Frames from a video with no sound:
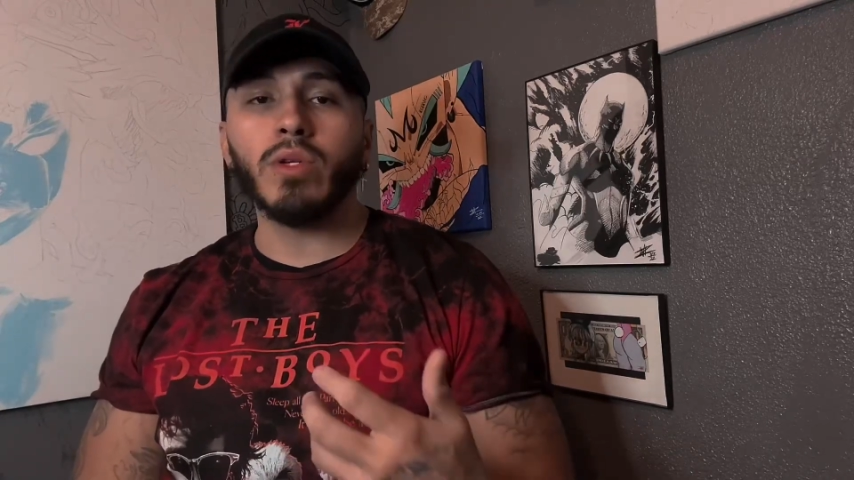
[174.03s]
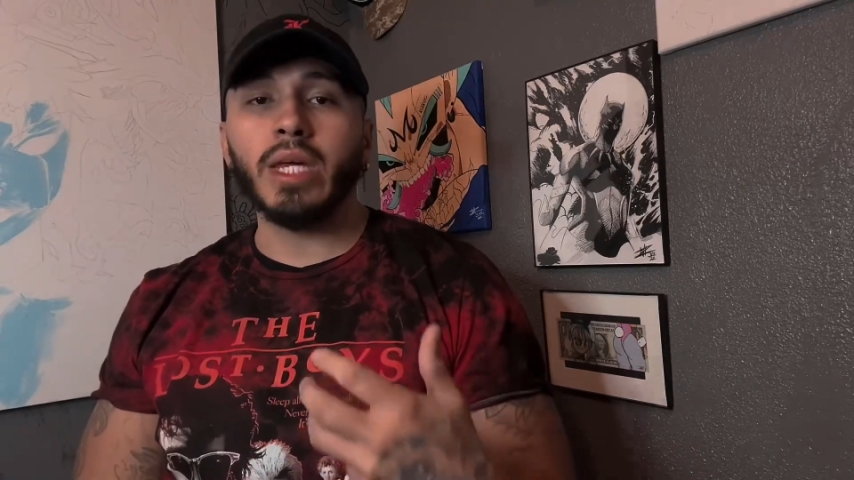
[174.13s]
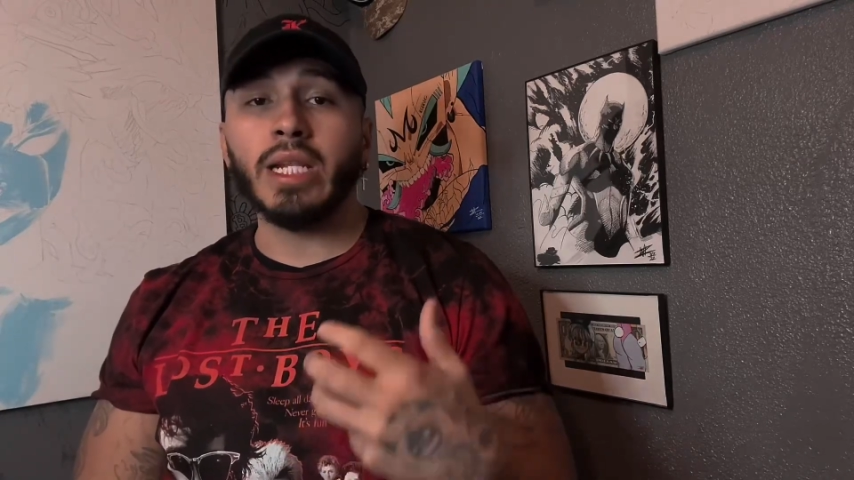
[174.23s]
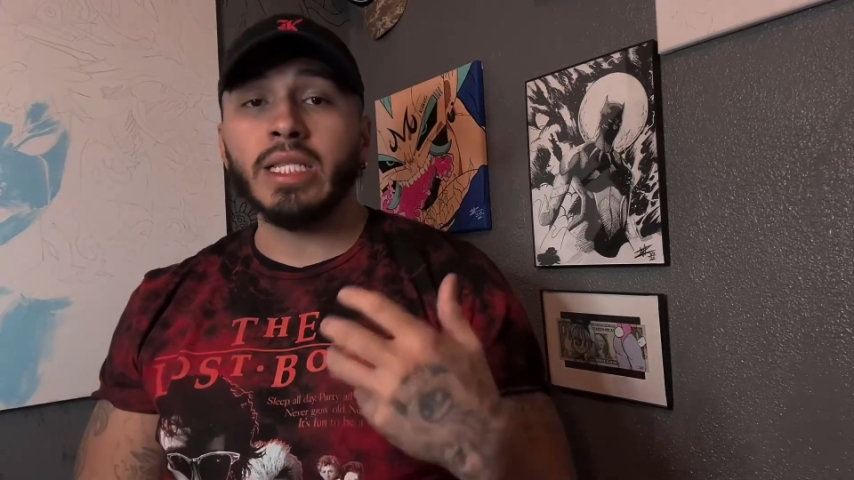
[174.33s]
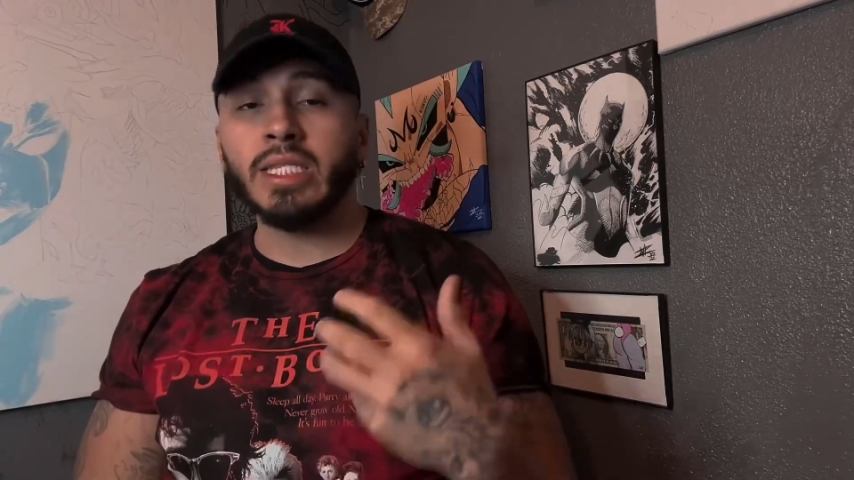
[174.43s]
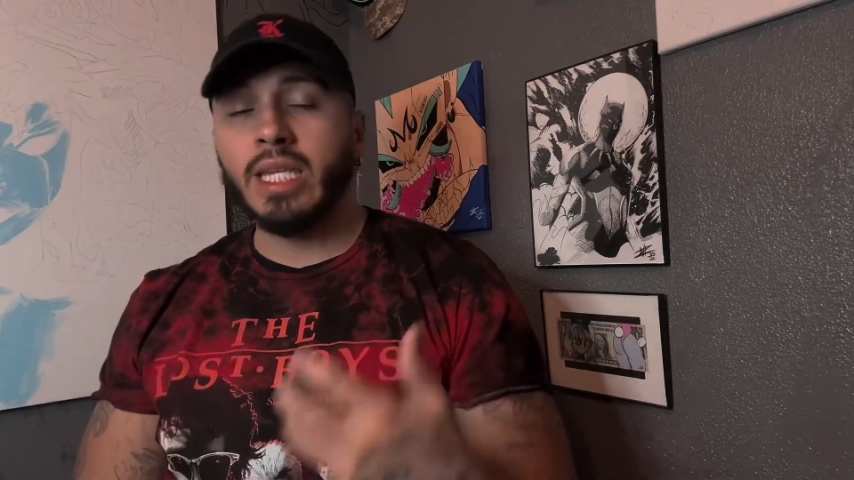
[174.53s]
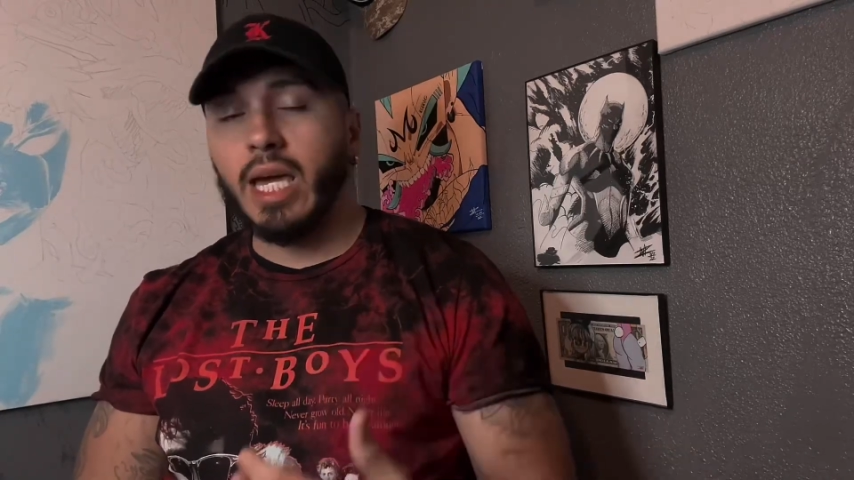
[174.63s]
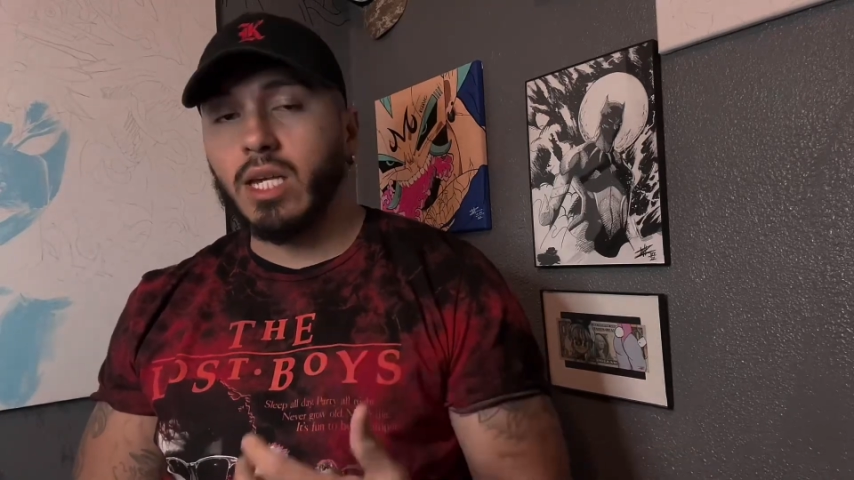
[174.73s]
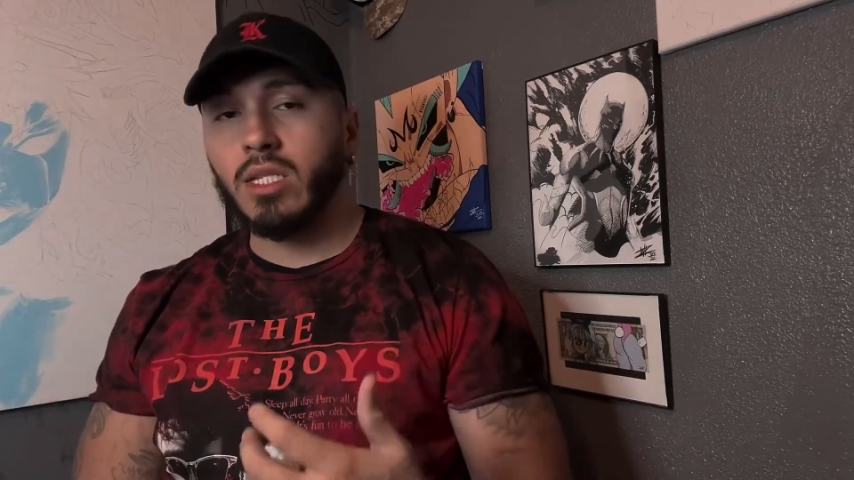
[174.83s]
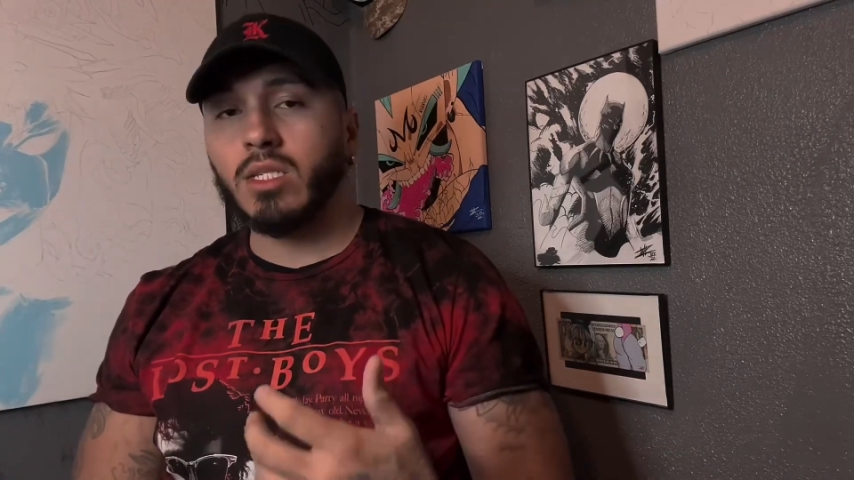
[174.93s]
that it
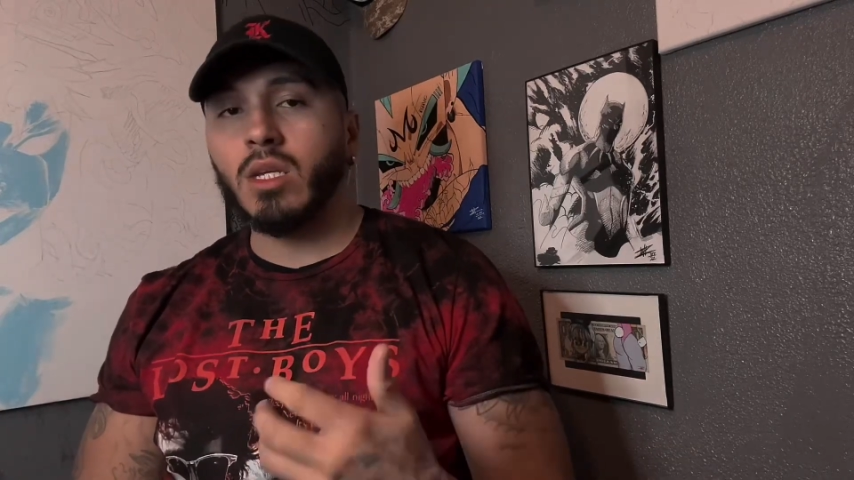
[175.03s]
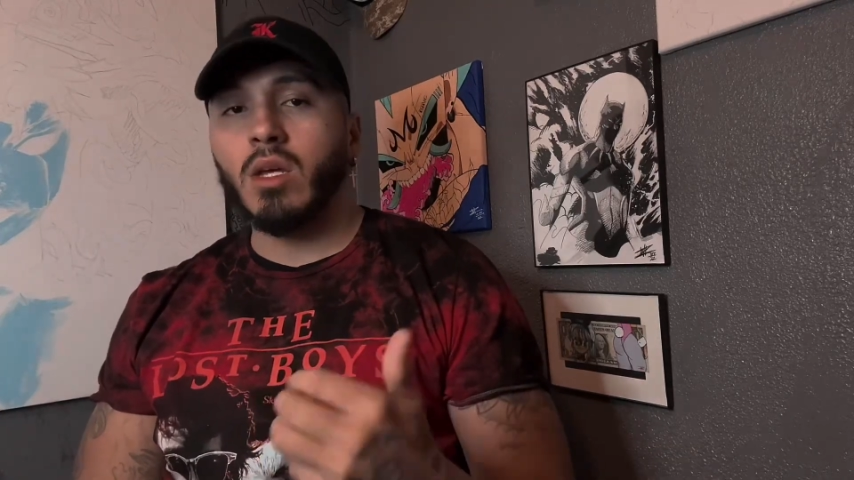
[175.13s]
takes